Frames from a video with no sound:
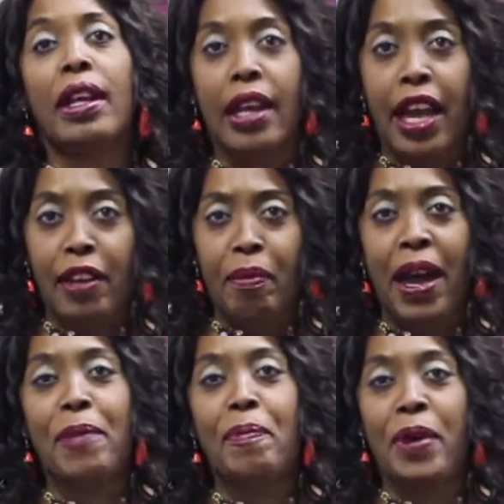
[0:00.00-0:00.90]
let
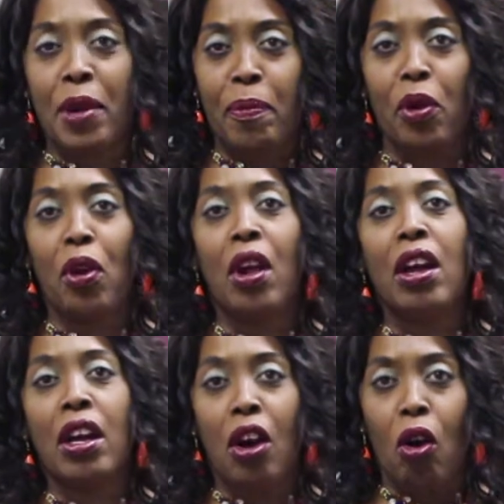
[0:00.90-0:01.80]
my people
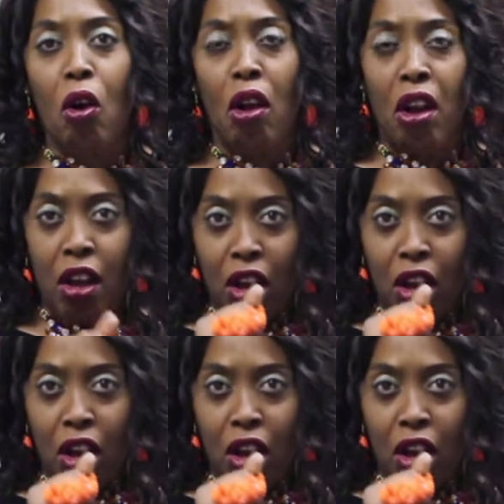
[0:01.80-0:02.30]
go.